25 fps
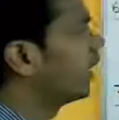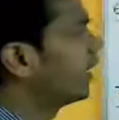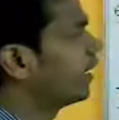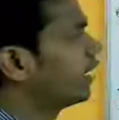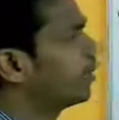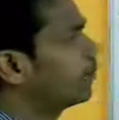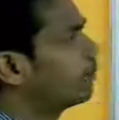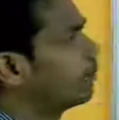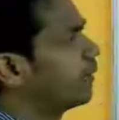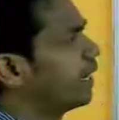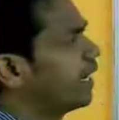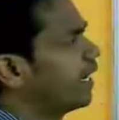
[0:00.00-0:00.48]

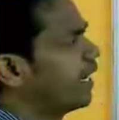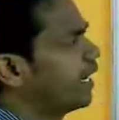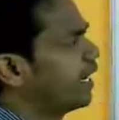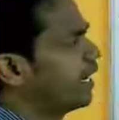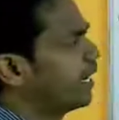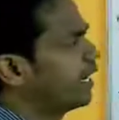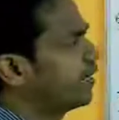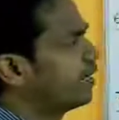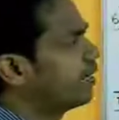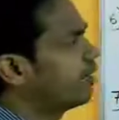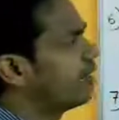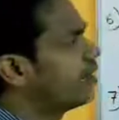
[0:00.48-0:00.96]
in a
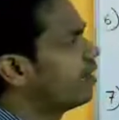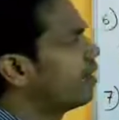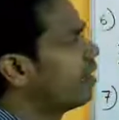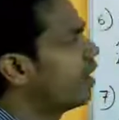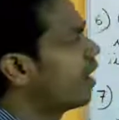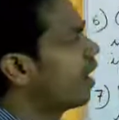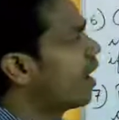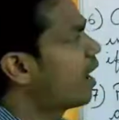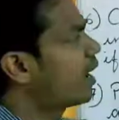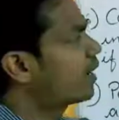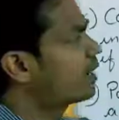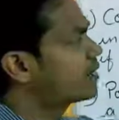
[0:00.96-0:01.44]

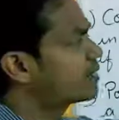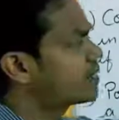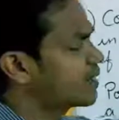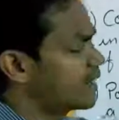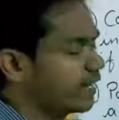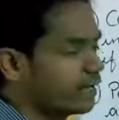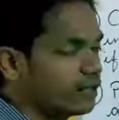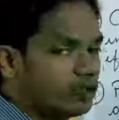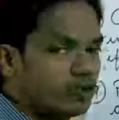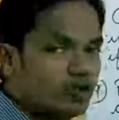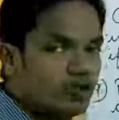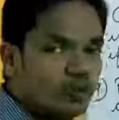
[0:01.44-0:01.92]
plane are
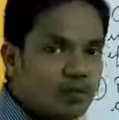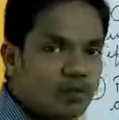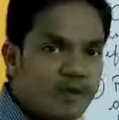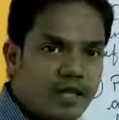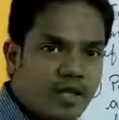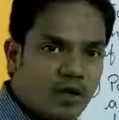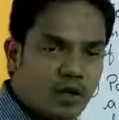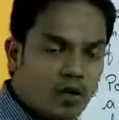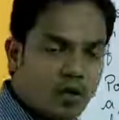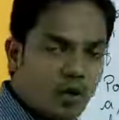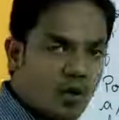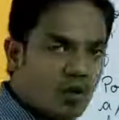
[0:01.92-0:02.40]
said to
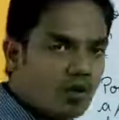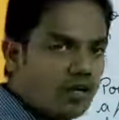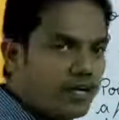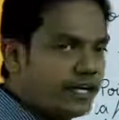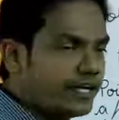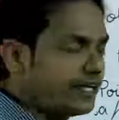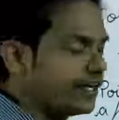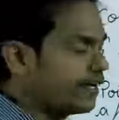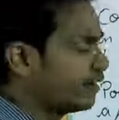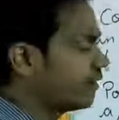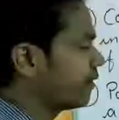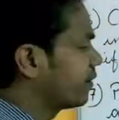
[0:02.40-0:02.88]
be
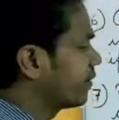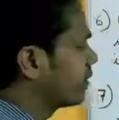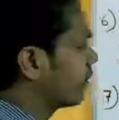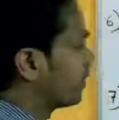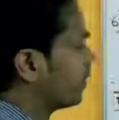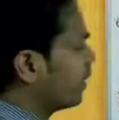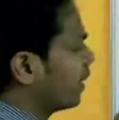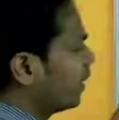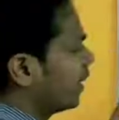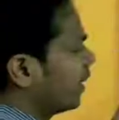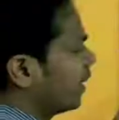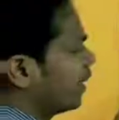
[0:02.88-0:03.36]

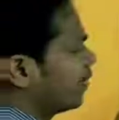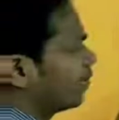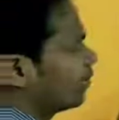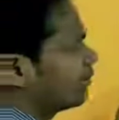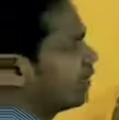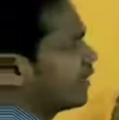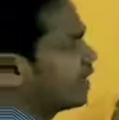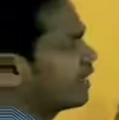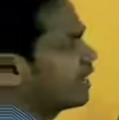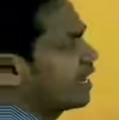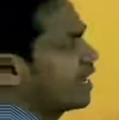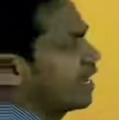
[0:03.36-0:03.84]
collinear
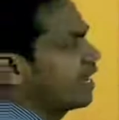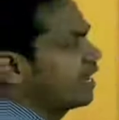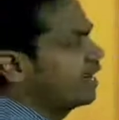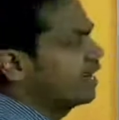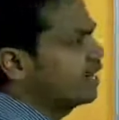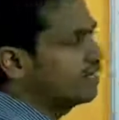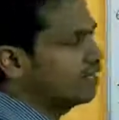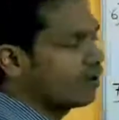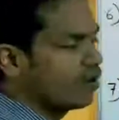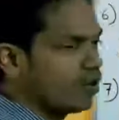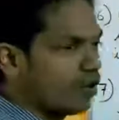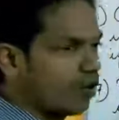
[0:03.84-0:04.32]
if they
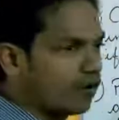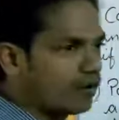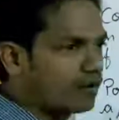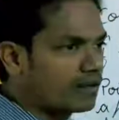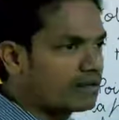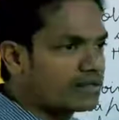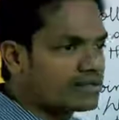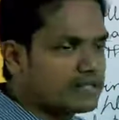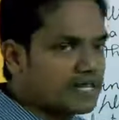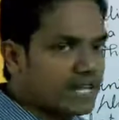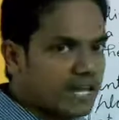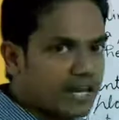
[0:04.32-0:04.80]
lie
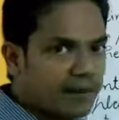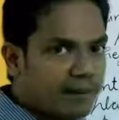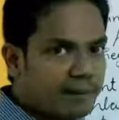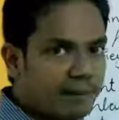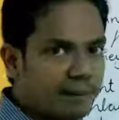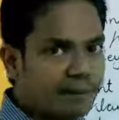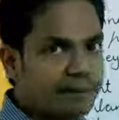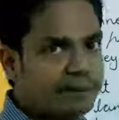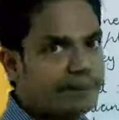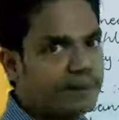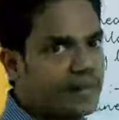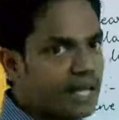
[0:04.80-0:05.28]
on the
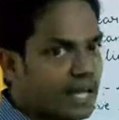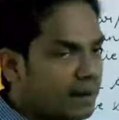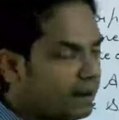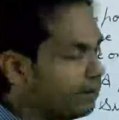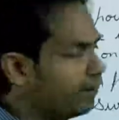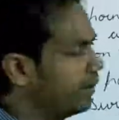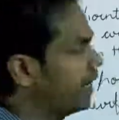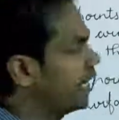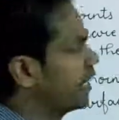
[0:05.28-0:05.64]
same